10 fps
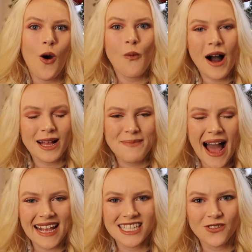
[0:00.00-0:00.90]
Welcome
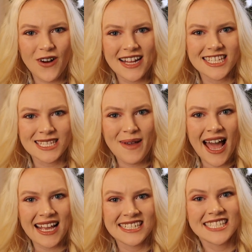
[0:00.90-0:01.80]
back, it's Frances
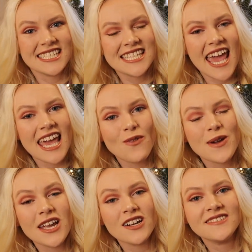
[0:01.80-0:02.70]
Mac, and today
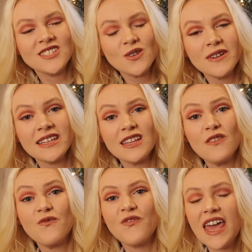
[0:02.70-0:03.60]
we are doing
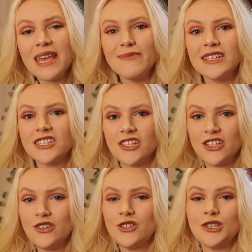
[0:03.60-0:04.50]
the famous
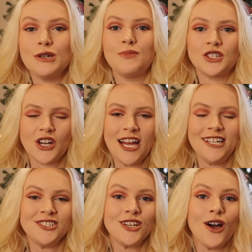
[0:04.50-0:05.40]
YouTube
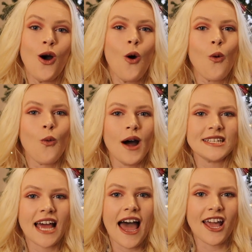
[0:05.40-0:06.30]
trend,
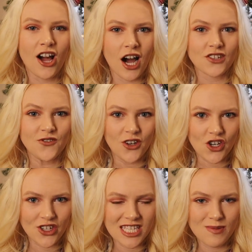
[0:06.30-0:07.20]
What I Got for
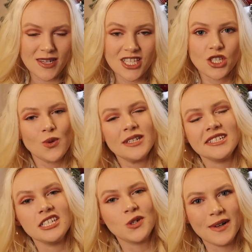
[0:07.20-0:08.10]
Christmas
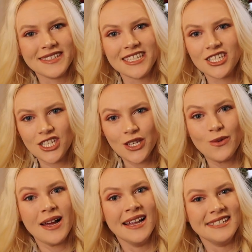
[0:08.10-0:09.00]

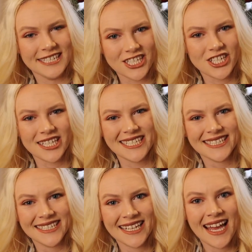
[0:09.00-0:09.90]
2022 edition.